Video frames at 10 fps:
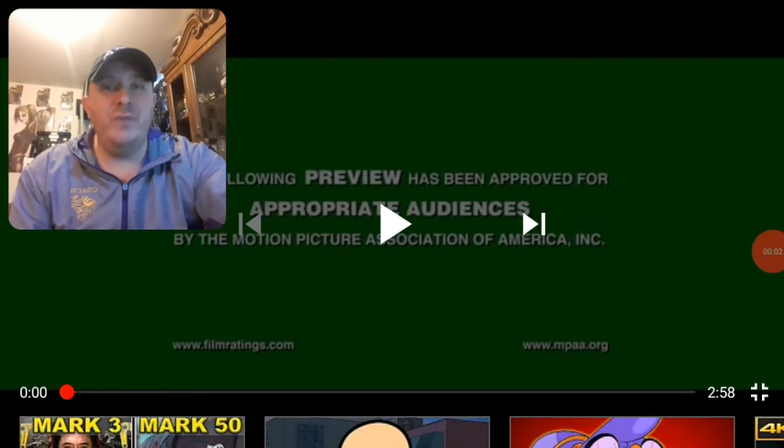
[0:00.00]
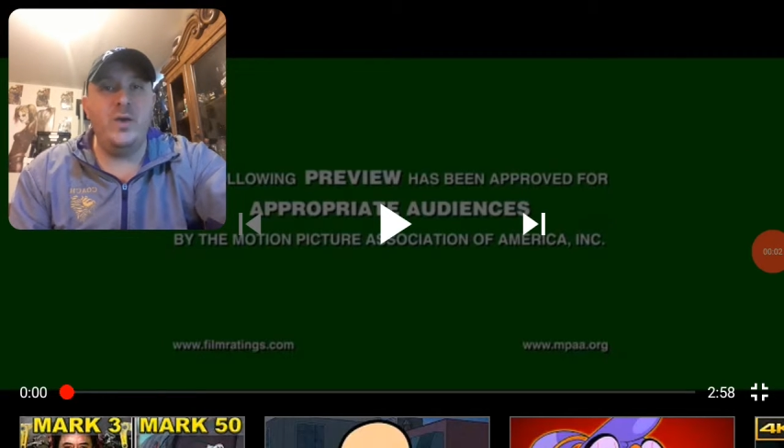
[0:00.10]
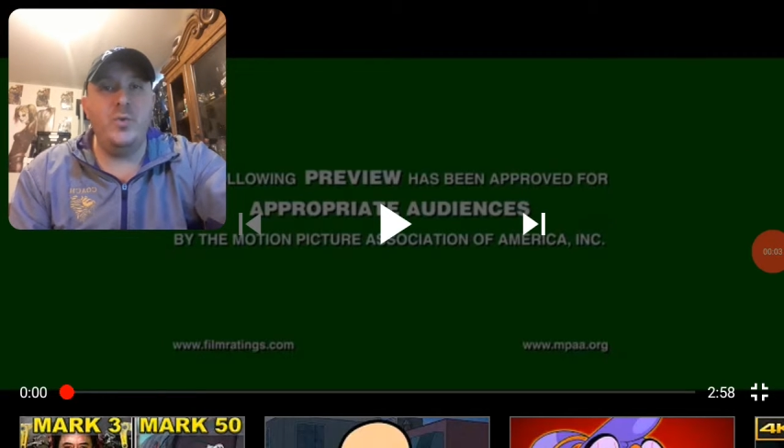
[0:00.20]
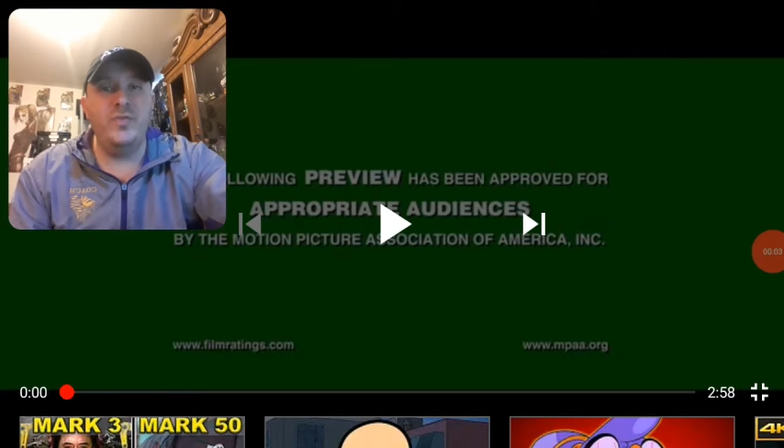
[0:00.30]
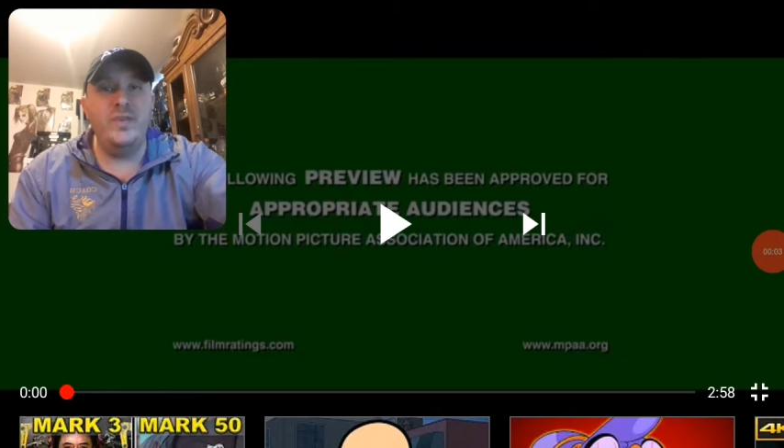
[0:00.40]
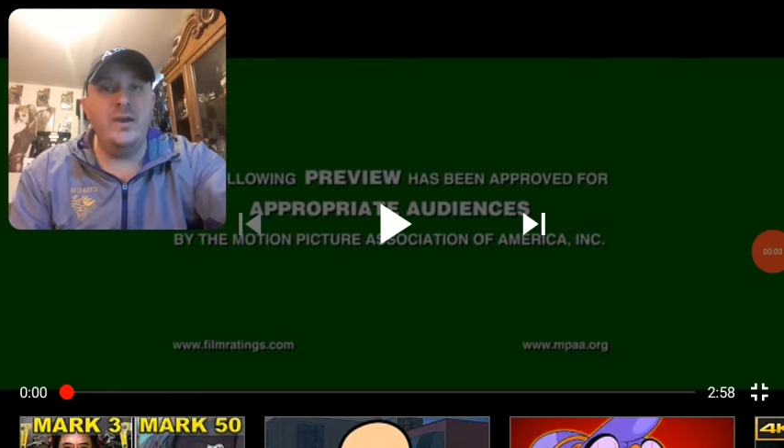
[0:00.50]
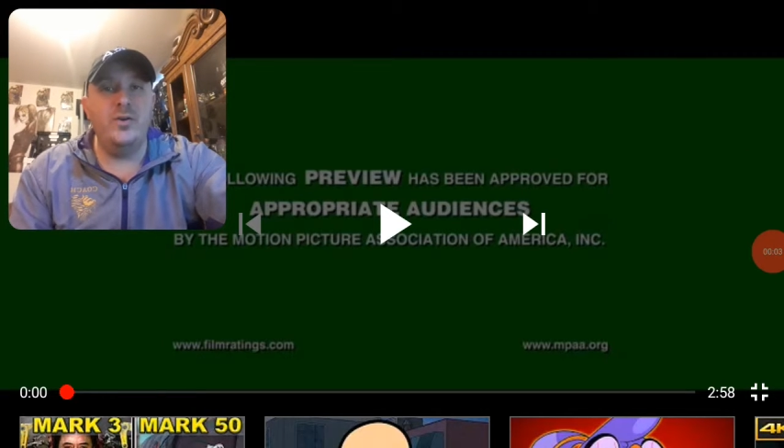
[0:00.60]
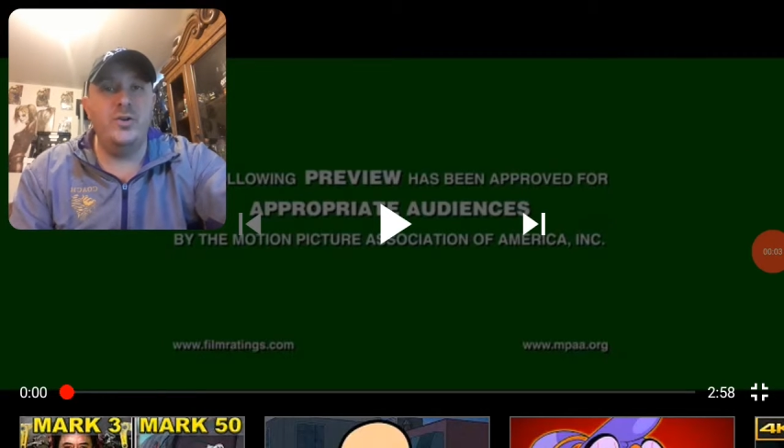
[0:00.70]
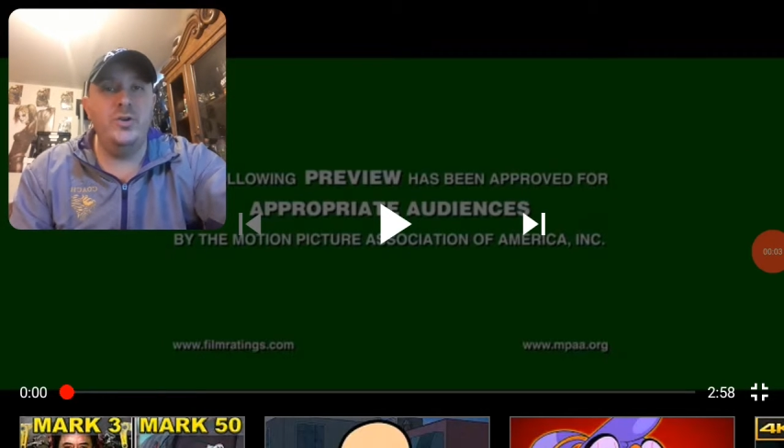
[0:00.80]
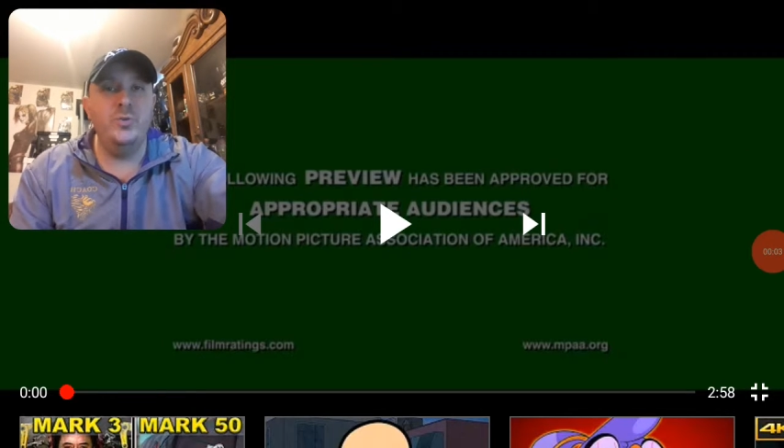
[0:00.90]
back with the
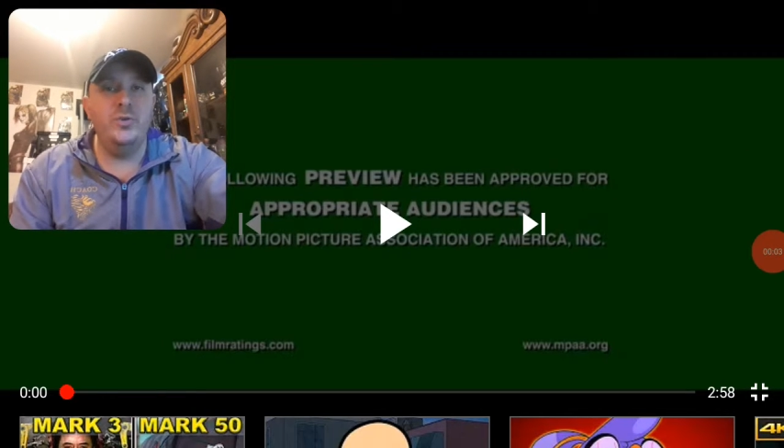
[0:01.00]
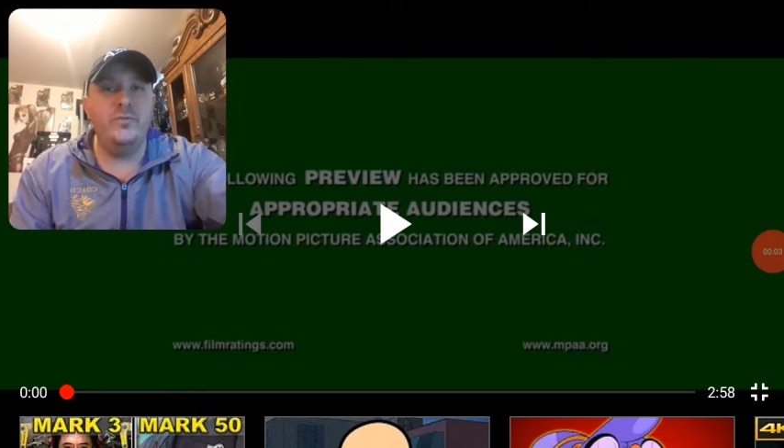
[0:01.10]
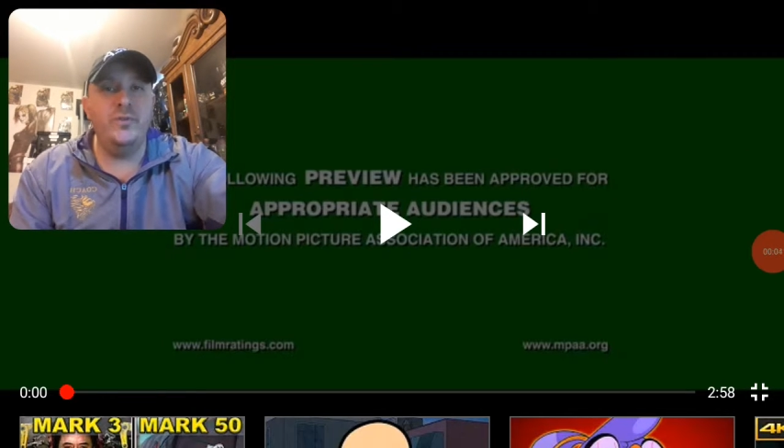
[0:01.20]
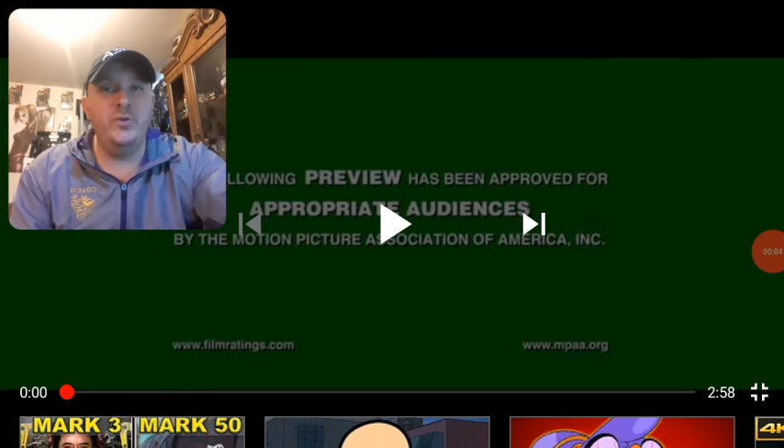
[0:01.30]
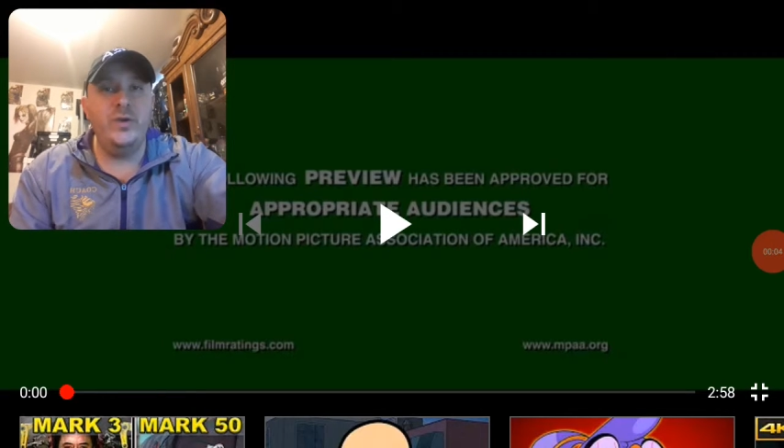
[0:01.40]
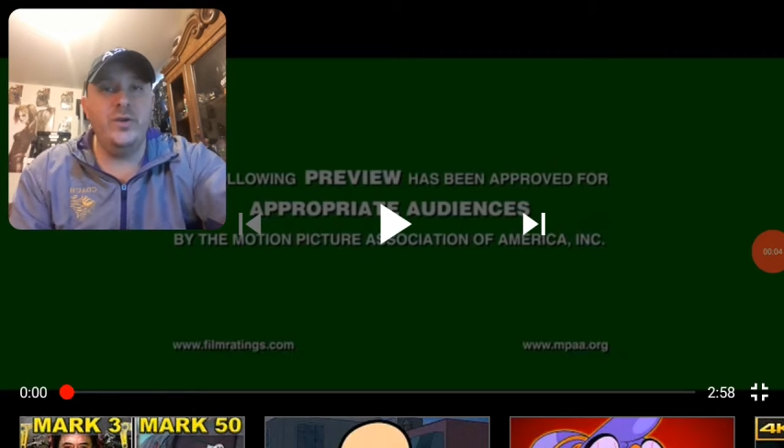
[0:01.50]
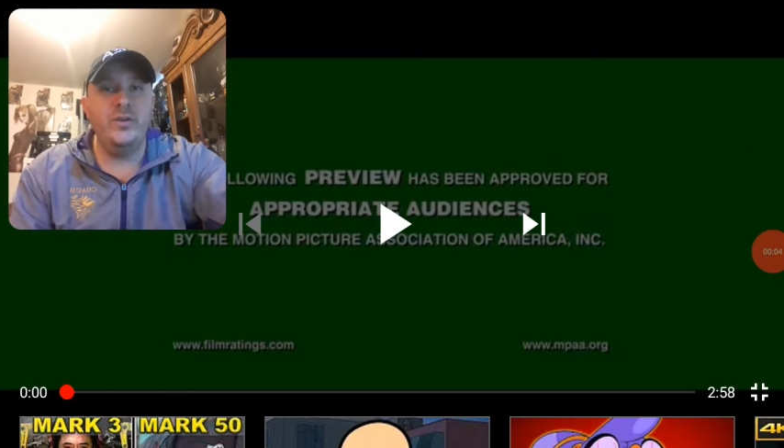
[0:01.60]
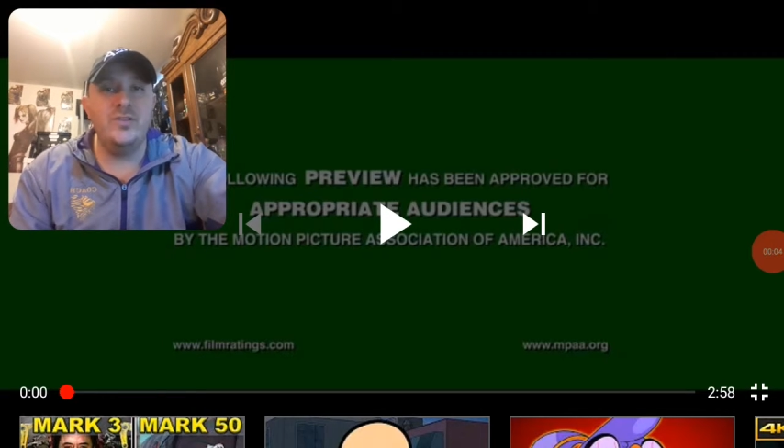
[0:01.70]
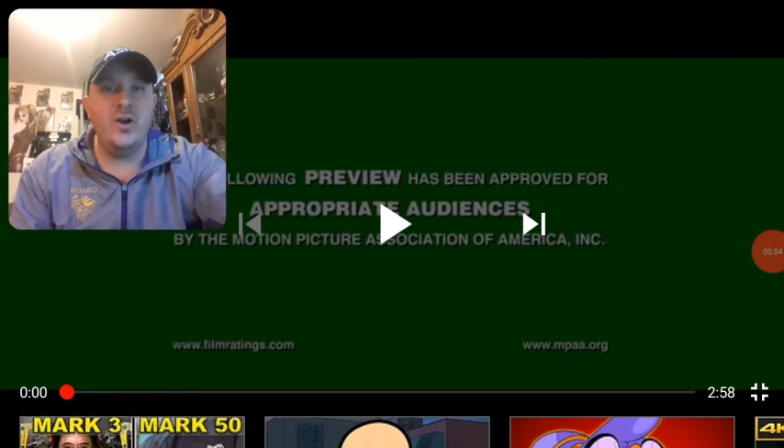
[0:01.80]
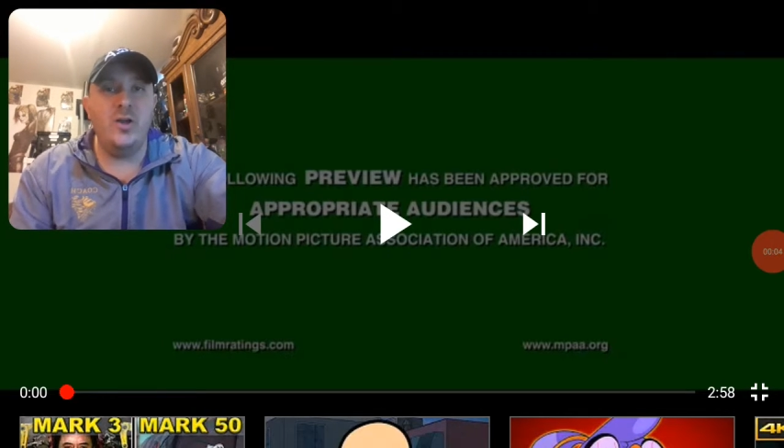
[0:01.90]
LQ Review, here
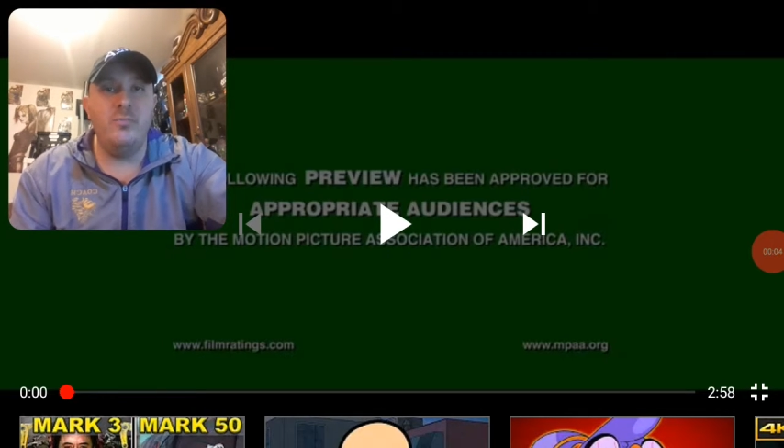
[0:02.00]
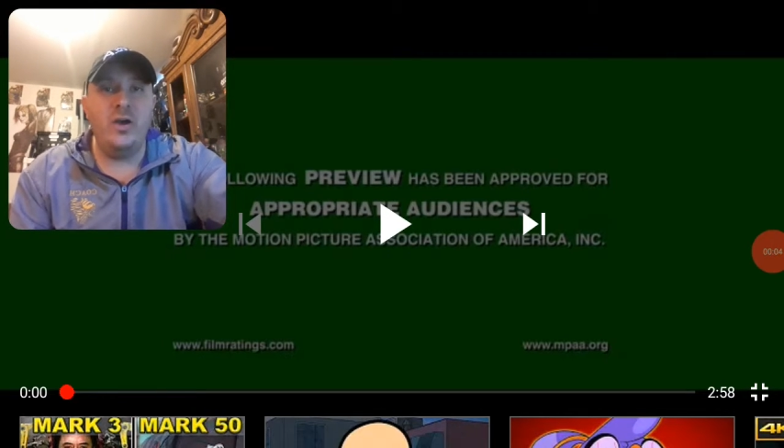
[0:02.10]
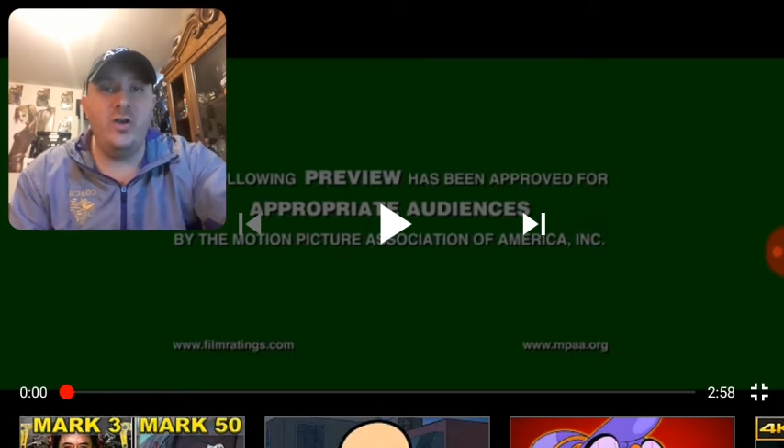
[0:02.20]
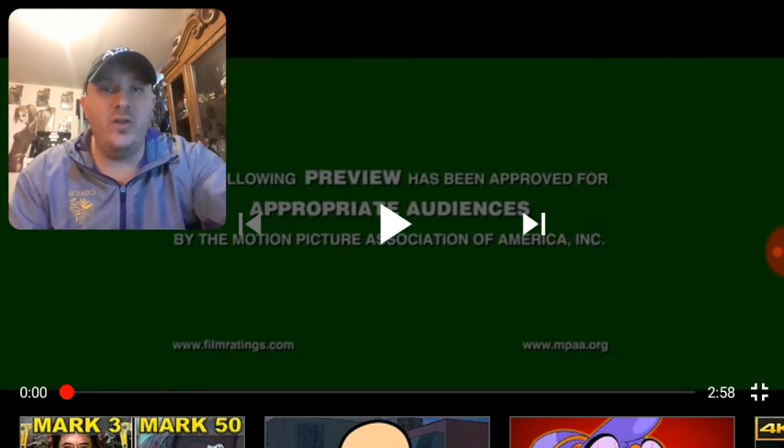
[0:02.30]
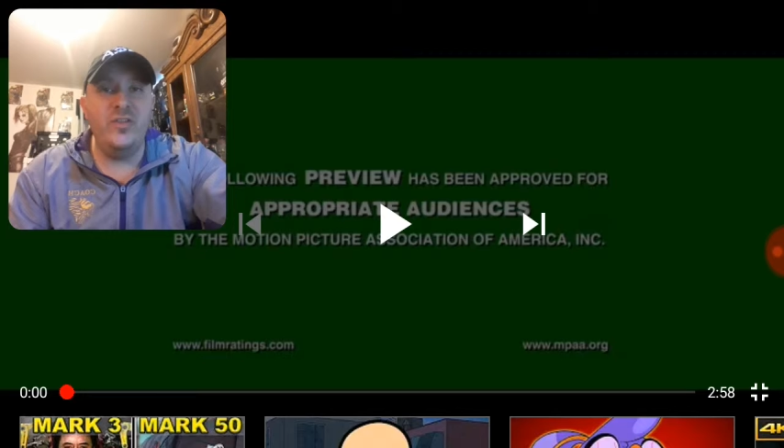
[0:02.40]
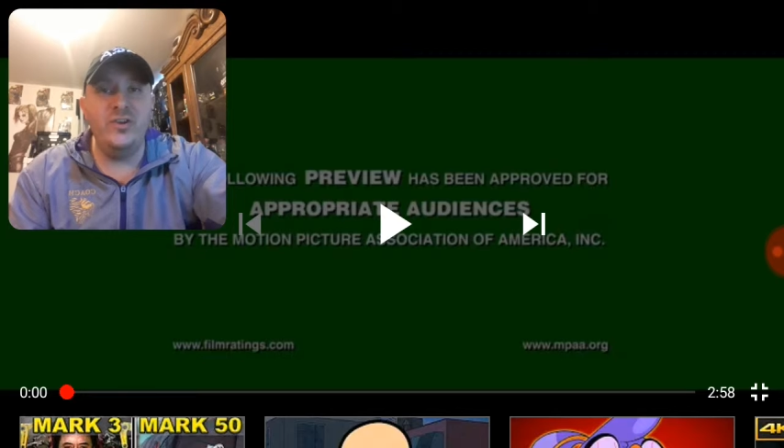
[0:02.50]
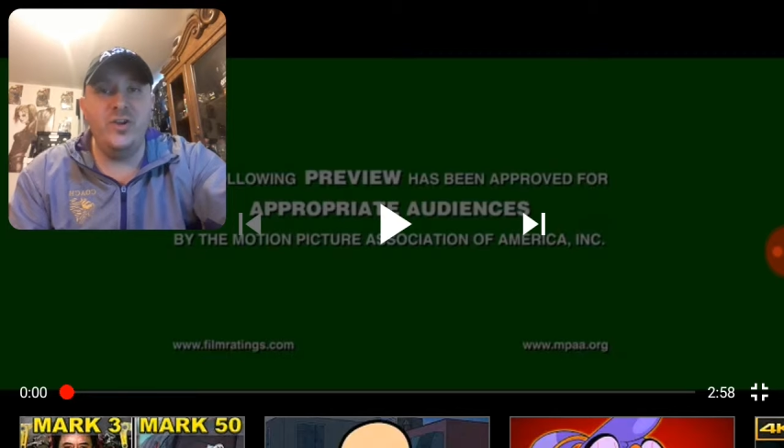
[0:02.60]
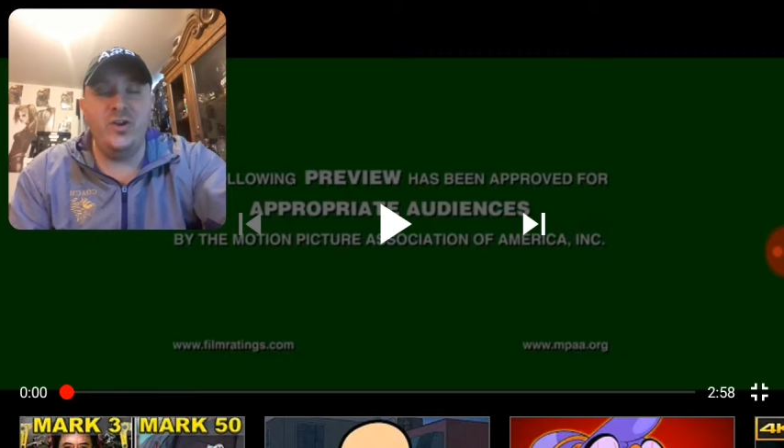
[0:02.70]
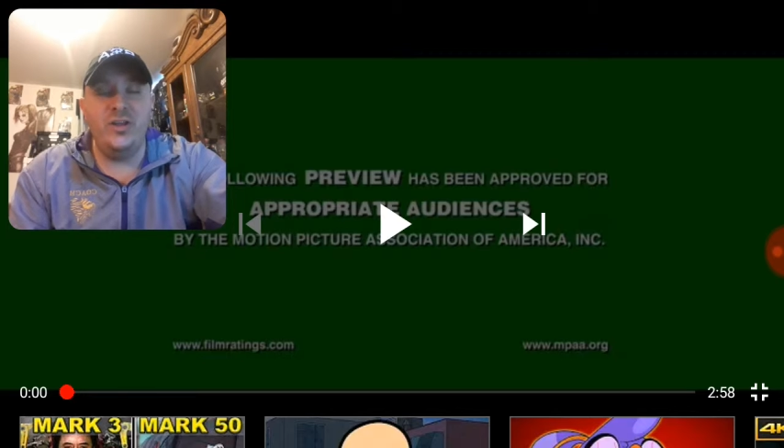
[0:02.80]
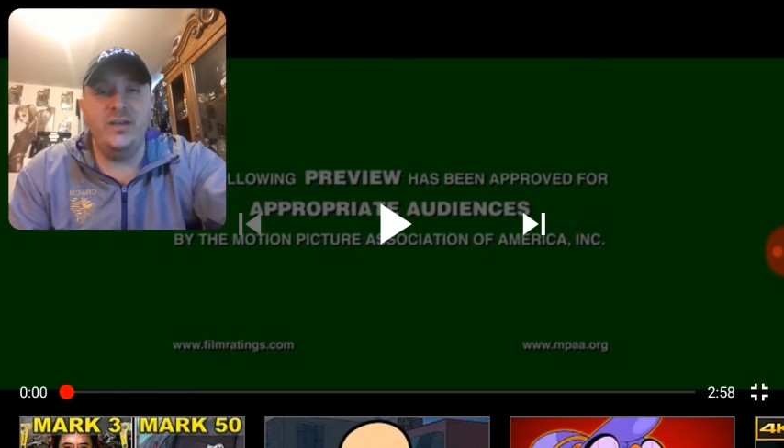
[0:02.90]
to talk about all the
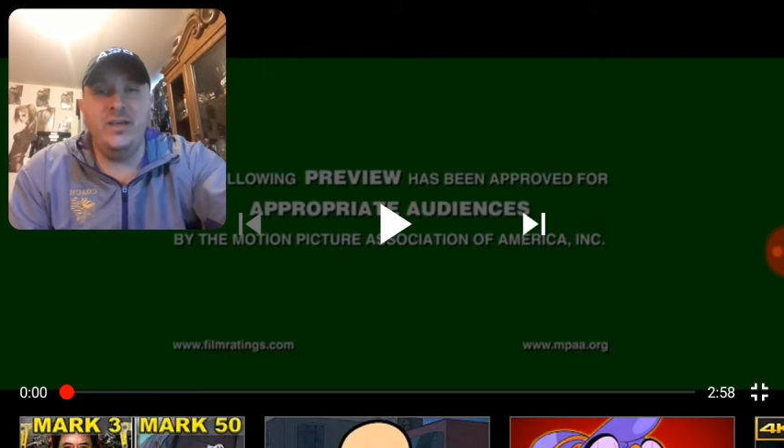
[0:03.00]
nerdy,